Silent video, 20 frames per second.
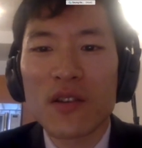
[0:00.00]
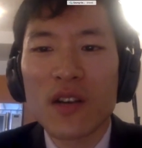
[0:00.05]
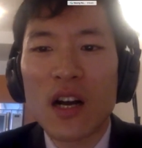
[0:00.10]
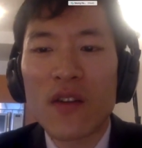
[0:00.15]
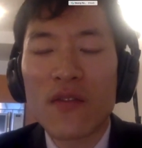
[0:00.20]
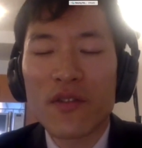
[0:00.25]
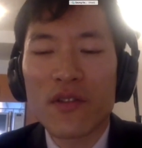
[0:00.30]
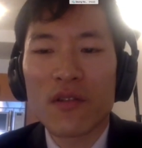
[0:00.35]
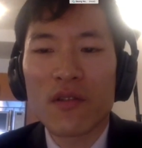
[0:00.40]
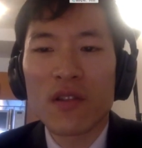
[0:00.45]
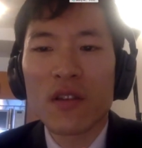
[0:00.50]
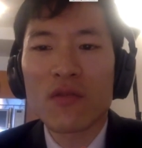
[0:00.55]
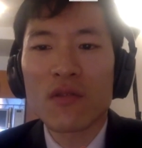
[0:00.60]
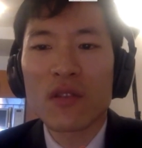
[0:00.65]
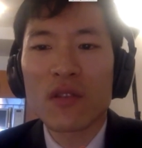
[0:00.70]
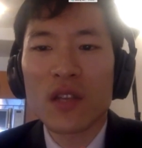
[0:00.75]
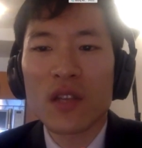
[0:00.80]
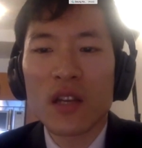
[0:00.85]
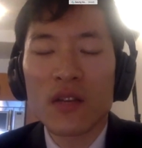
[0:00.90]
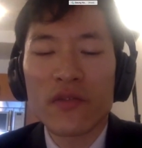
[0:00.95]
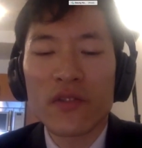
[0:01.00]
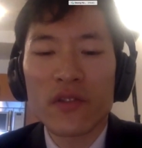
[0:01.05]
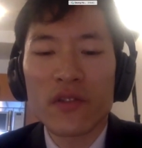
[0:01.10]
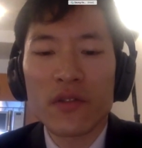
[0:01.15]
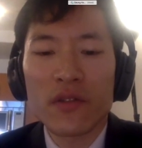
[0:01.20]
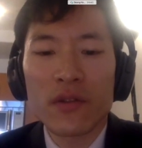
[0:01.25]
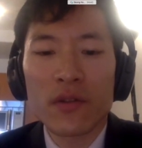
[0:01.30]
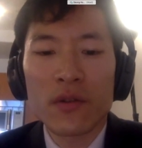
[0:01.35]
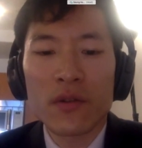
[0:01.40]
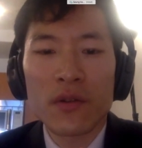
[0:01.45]
to cover the lingual side of
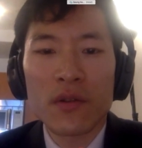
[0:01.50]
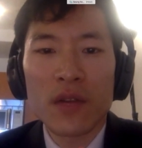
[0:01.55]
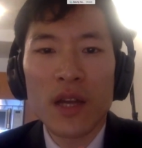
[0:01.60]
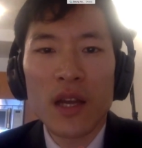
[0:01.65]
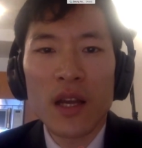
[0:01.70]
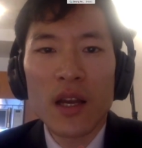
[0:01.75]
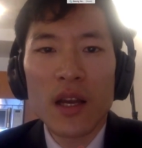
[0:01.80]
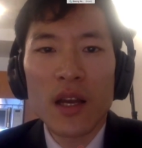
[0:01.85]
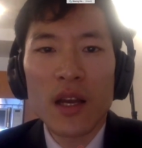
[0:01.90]
the tooth?